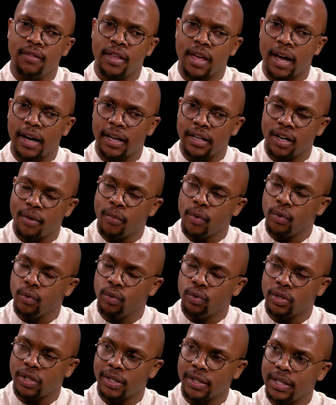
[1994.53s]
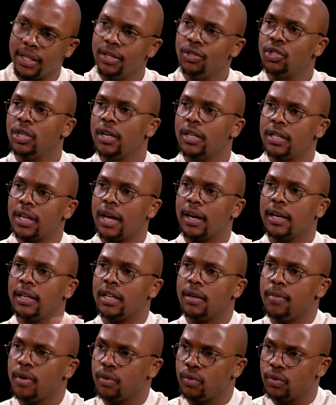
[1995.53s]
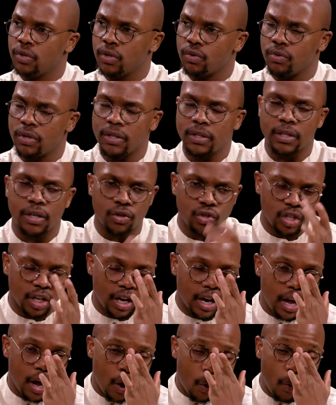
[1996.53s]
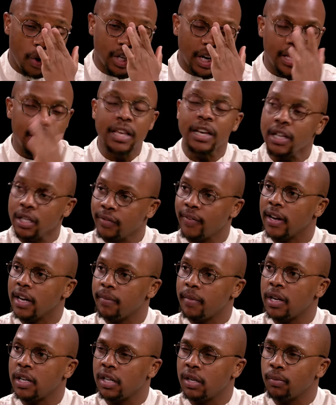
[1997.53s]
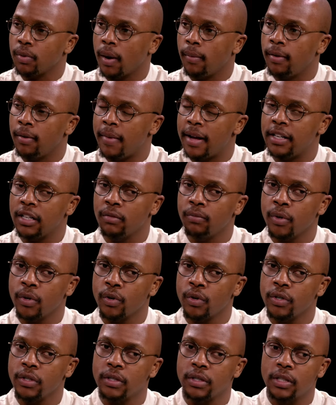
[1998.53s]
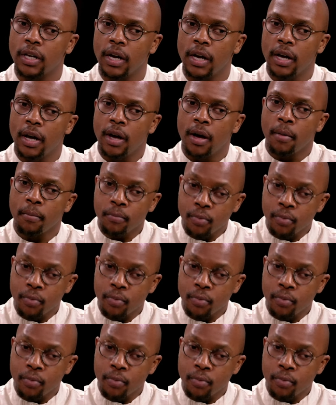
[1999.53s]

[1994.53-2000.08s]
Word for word: the academic who's a teacher, the academic who's a researcher, mm -hmm. which I mm-hmm. think is fundamentally problematic mm-hmm. because mm-hmm.